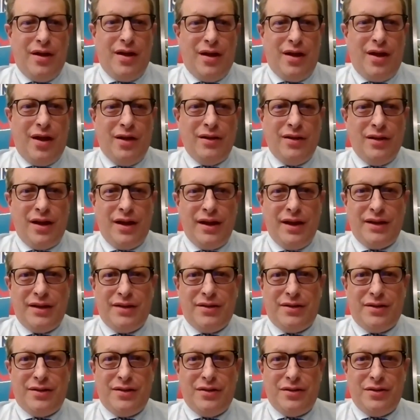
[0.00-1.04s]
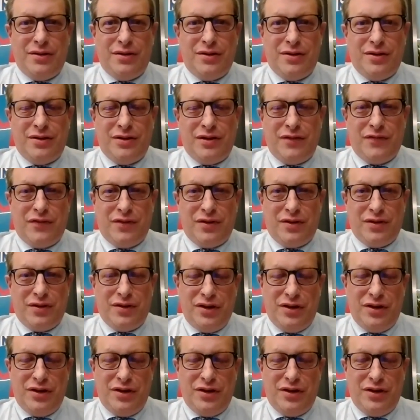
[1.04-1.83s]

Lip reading: unlike different,